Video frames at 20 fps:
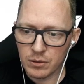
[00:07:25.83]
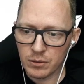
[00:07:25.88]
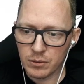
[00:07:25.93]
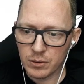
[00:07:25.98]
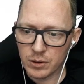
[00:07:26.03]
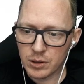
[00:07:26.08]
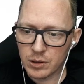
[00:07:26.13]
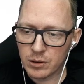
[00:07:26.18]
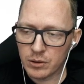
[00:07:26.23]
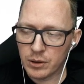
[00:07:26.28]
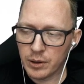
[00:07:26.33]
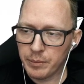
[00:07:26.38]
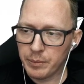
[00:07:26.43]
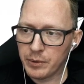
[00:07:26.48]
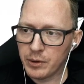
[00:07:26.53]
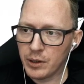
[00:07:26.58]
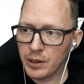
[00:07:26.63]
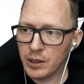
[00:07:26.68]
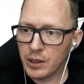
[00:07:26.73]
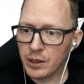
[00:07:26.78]
with
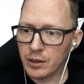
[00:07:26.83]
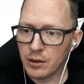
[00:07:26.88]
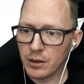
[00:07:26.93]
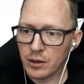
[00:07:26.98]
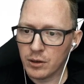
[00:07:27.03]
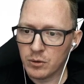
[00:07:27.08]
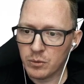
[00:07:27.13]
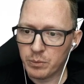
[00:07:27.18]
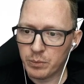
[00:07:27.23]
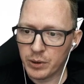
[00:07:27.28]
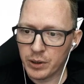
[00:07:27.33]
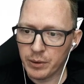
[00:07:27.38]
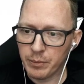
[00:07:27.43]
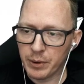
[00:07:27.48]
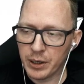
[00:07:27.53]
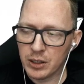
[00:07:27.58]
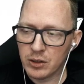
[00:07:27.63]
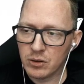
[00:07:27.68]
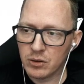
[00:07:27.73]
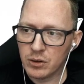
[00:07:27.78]
scripting, and there's
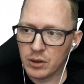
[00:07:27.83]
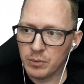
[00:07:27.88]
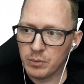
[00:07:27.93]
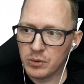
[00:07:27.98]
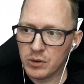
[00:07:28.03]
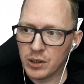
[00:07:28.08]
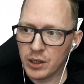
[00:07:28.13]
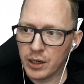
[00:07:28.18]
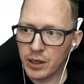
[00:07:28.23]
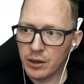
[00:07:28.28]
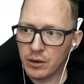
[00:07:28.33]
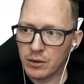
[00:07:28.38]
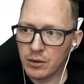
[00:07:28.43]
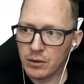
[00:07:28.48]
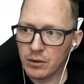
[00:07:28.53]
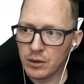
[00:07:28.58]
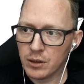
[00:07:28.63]
pre-made scripts here.